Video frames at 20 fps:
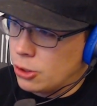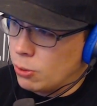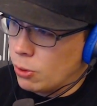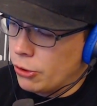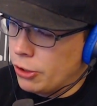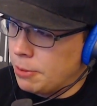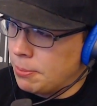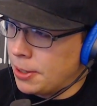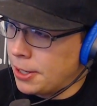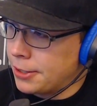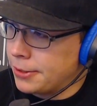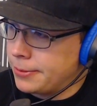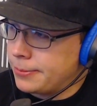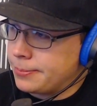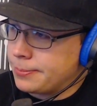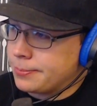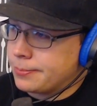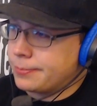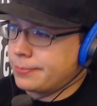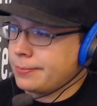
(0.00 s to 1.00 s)
Don't worry about it.
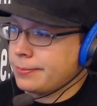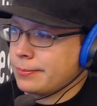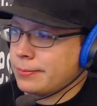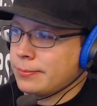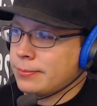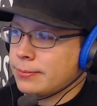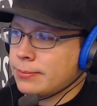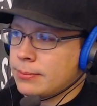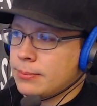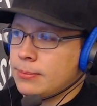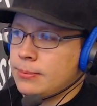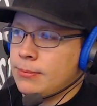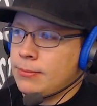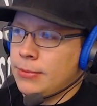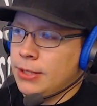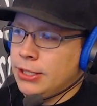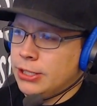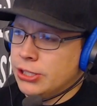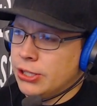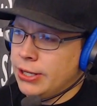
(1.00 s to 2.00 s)

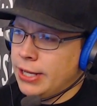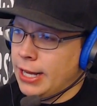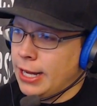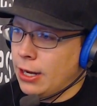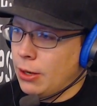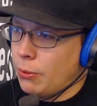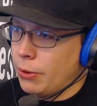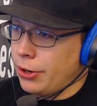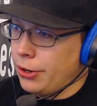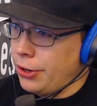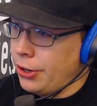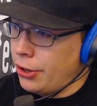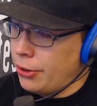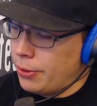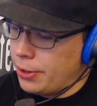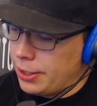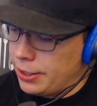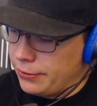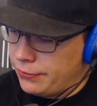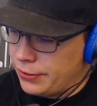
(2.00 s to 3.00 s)
So, yeah, I want to
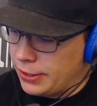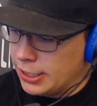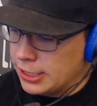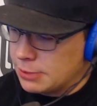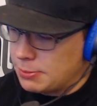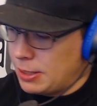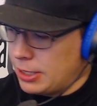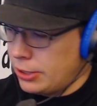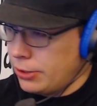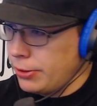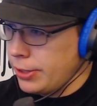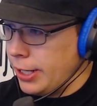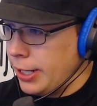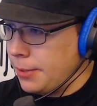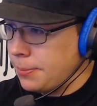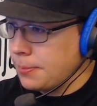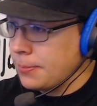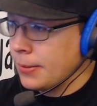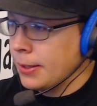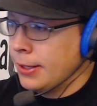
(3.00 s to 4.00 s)
know if you guys might do
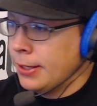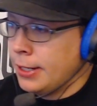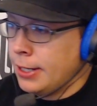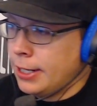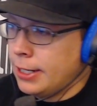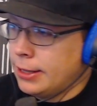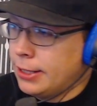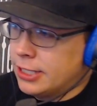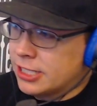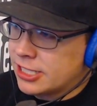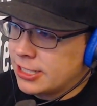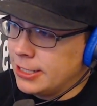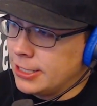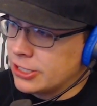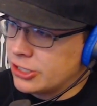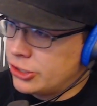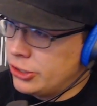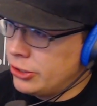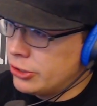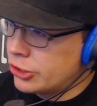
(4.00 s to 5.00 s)
that. Lish,
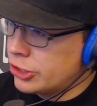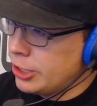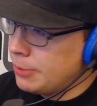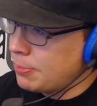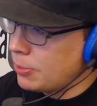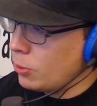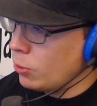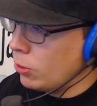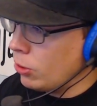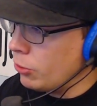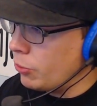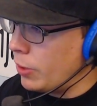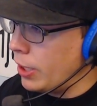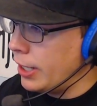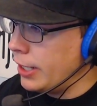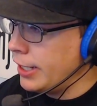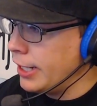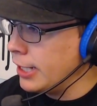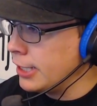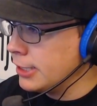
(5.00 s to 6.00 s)
do you ship
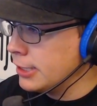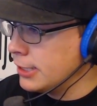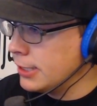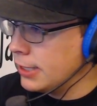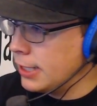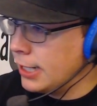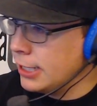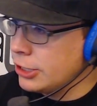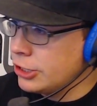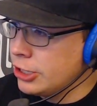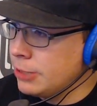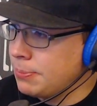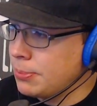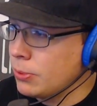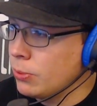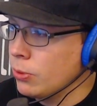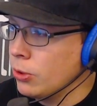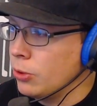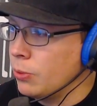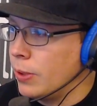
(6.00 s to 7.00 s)
worldwide? Yes, I
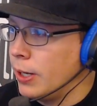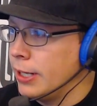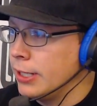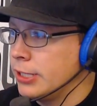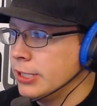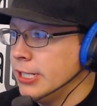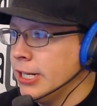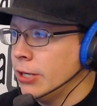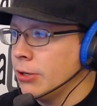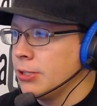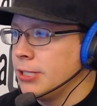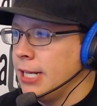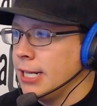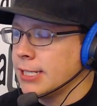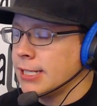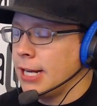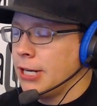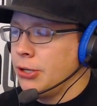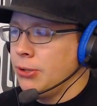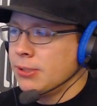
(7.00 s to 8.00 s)
ship worldwide. Stickers,
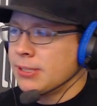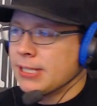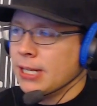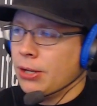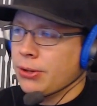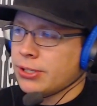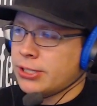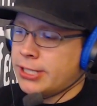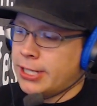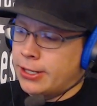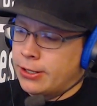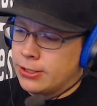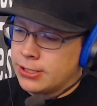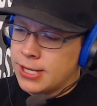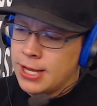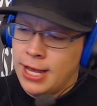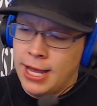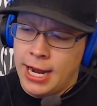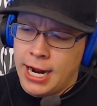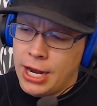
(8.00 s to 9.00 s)
yes, I do sell the
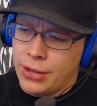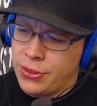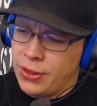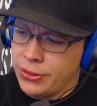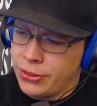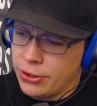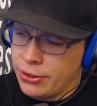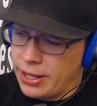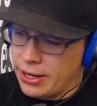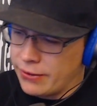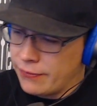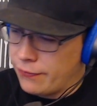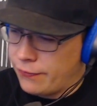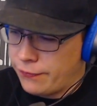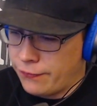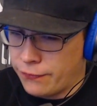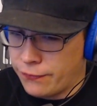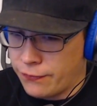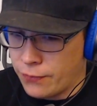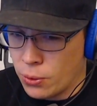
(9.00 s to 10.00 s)
stickers. I think they're like
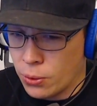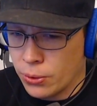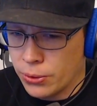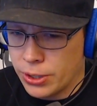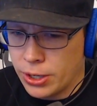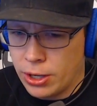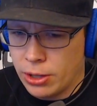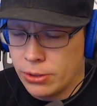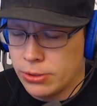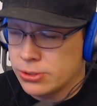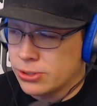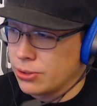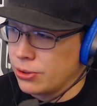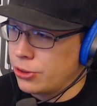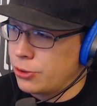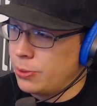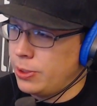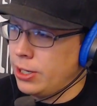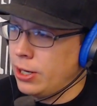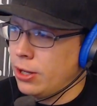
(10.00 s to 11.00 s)
$4 or
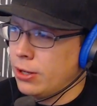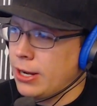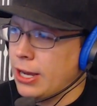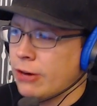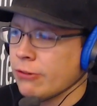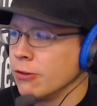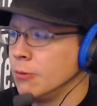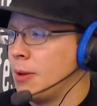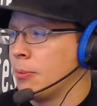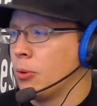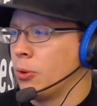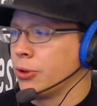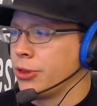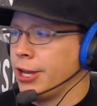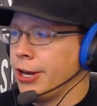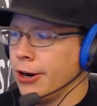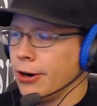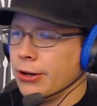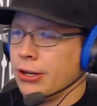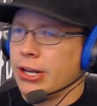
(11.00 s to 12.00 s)
$3. I don't remember
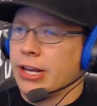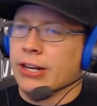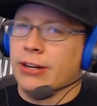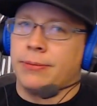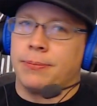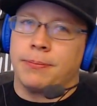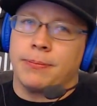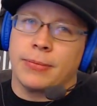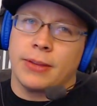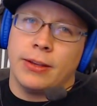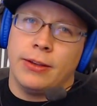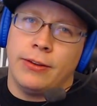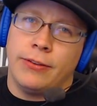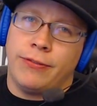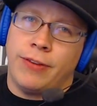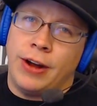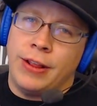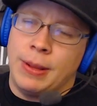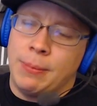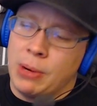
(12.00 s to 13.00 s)
what they are. You can
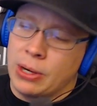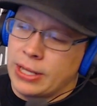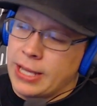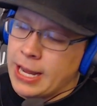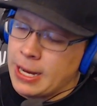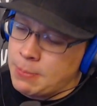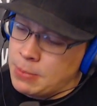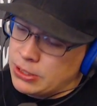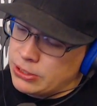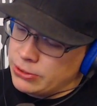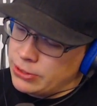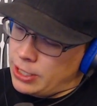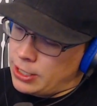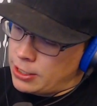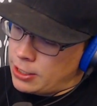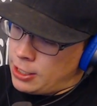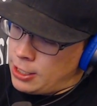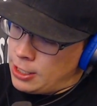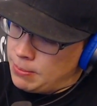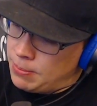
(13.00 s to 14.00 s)
find them on
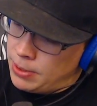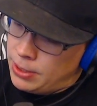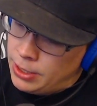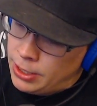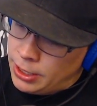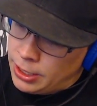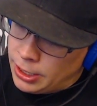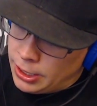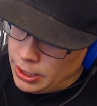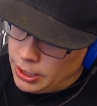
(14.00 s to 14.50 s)
cakemuscle.com.